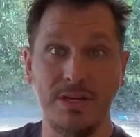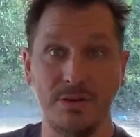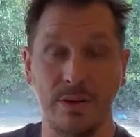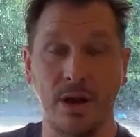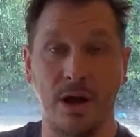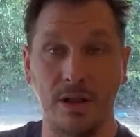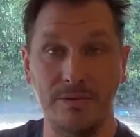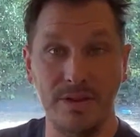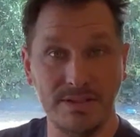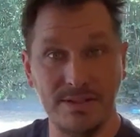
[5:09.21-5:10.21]
doing all
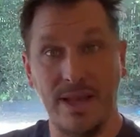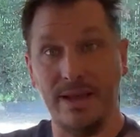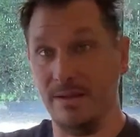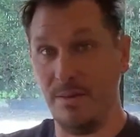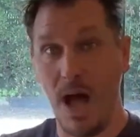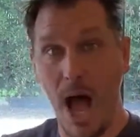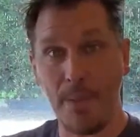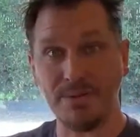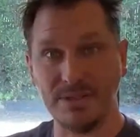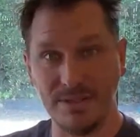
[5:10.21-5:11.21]
of this like
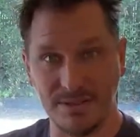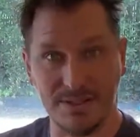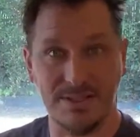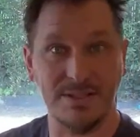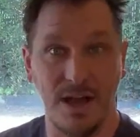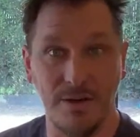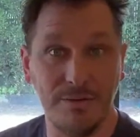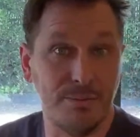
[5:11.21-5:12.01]
ops stuff?